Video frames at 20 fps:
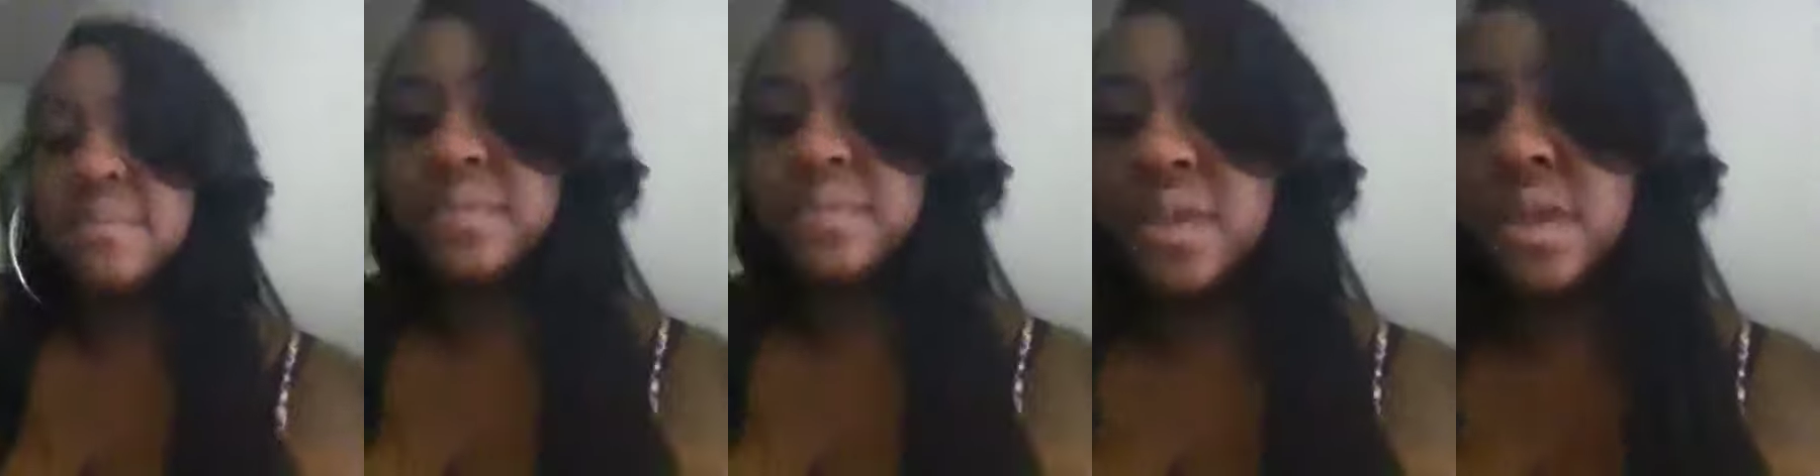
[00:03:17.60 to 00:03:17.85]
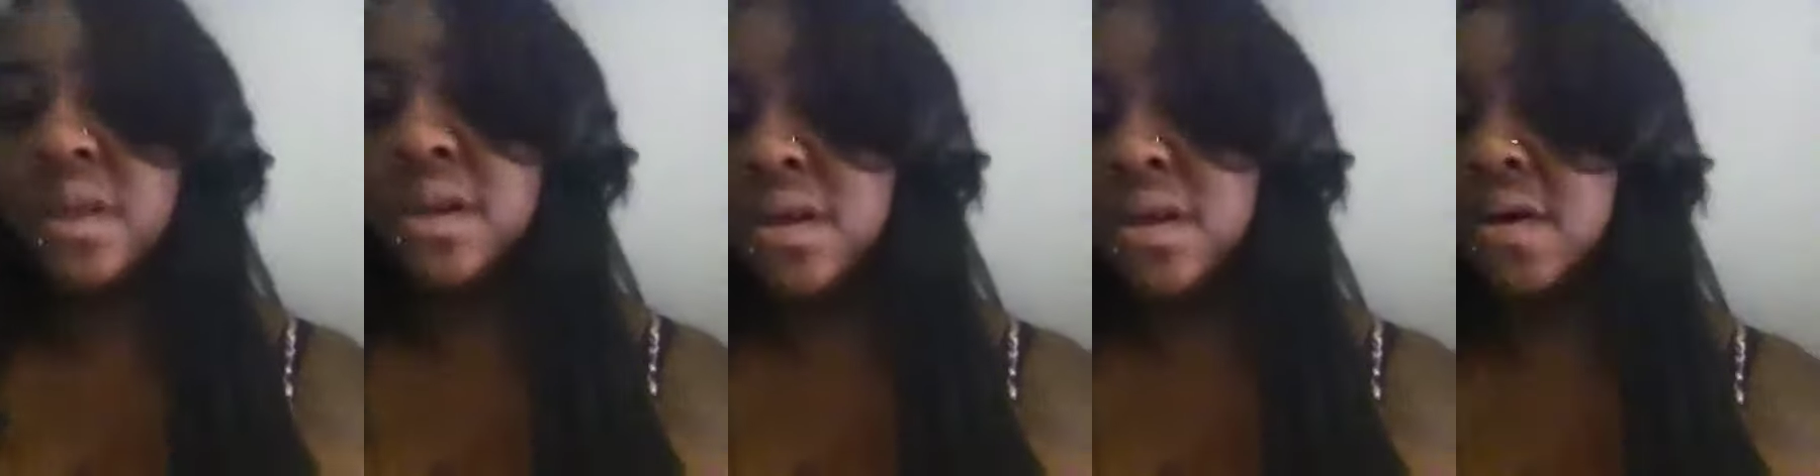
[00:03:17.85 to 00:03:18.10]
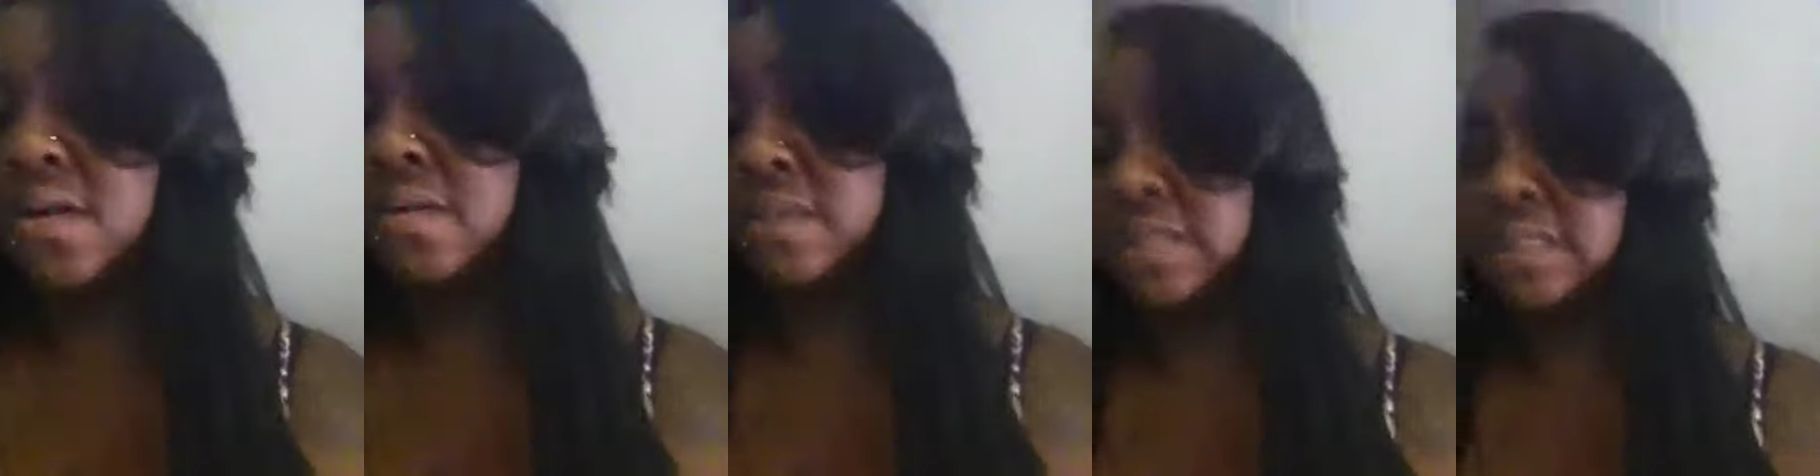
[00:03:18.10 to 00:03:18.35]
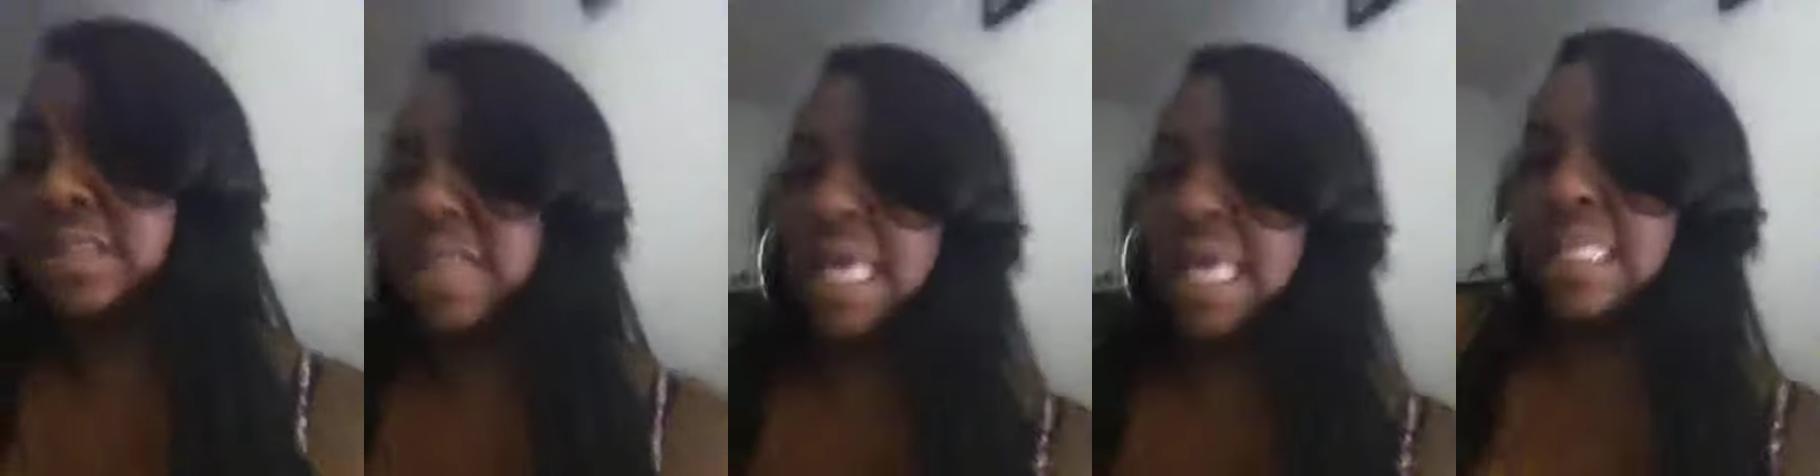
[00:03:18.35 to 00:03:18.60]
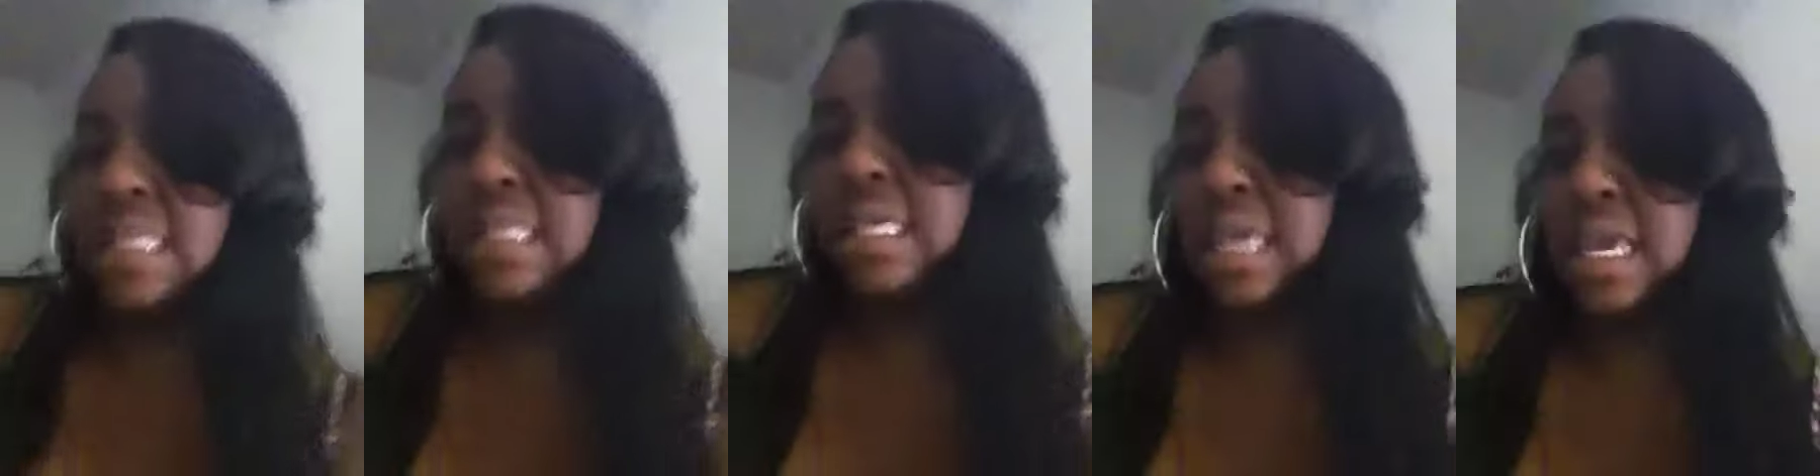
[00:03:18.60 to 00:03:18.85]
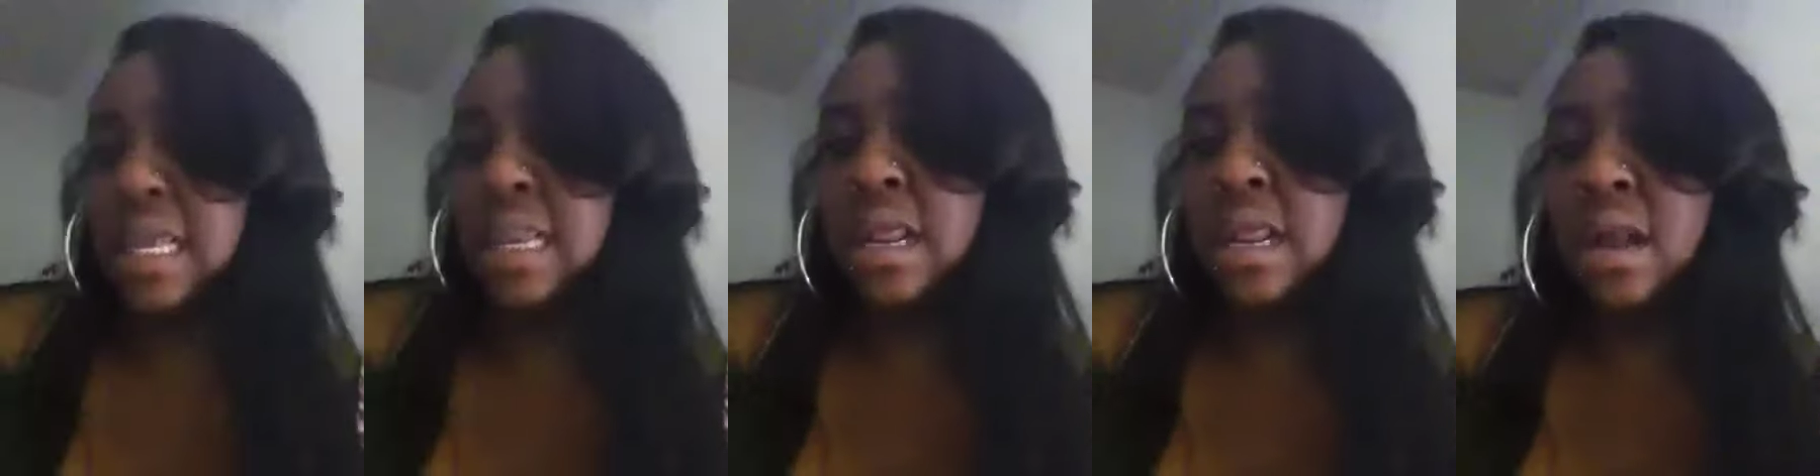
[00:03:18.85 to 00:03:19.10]
you know it's not
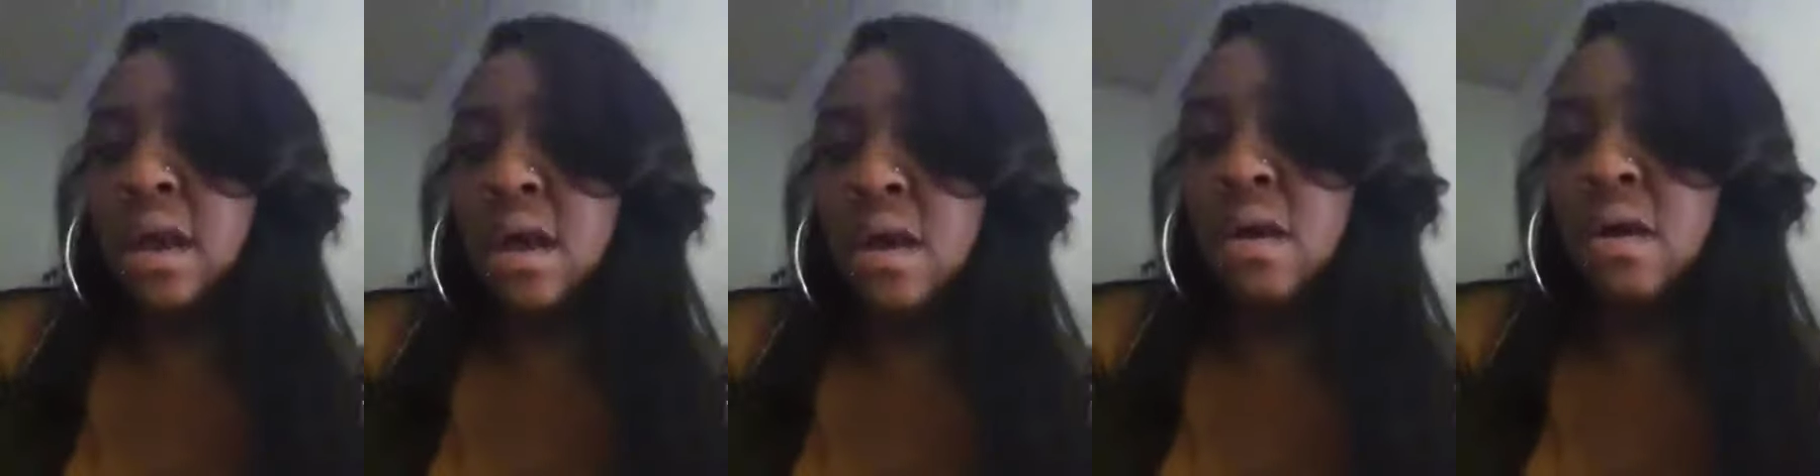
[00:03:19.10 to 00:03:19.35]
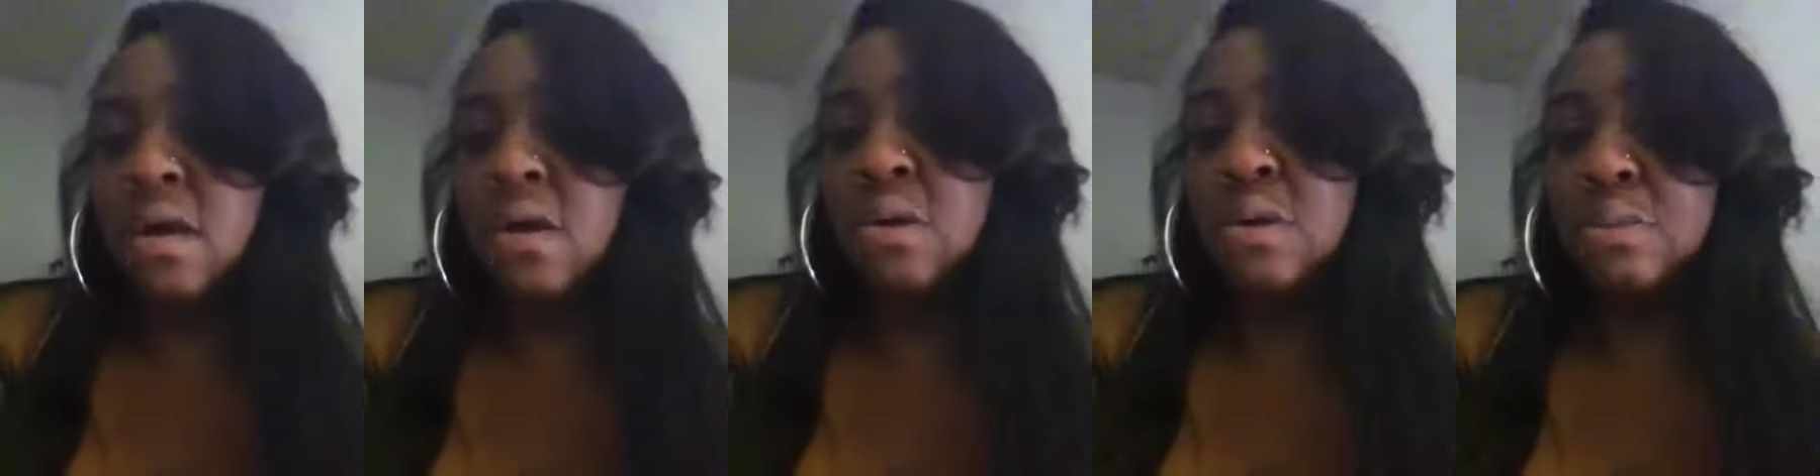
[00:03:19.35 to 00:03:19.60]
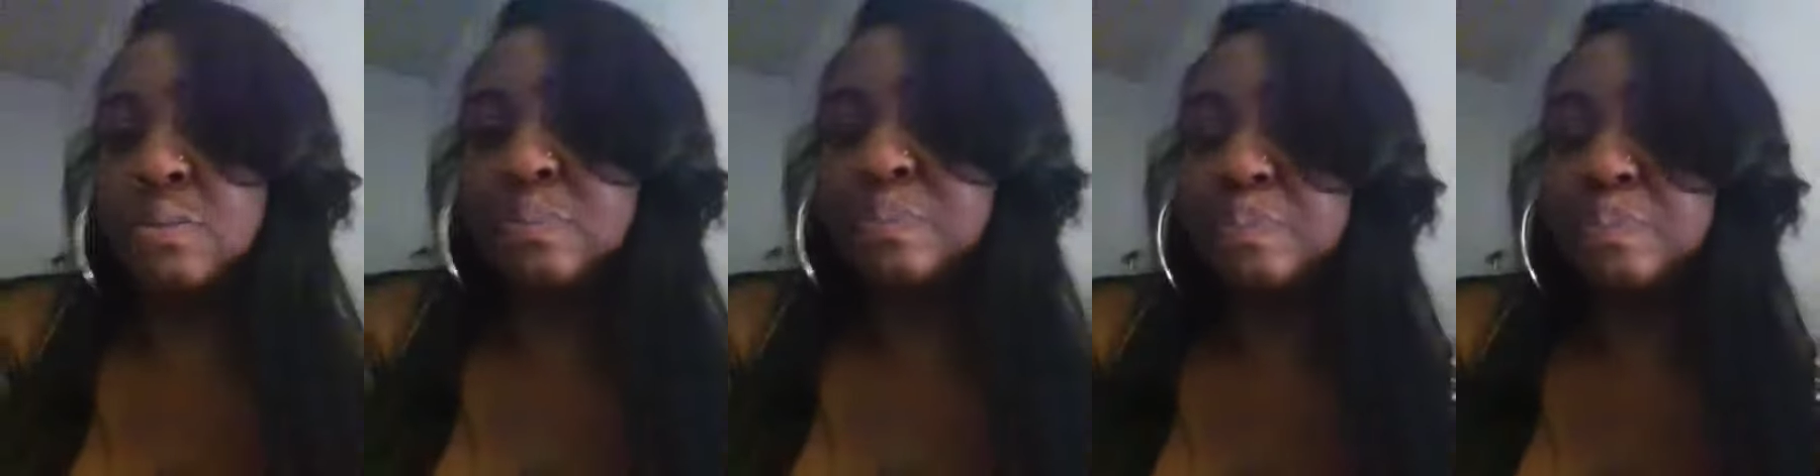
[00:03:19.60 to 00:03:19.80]
thin at all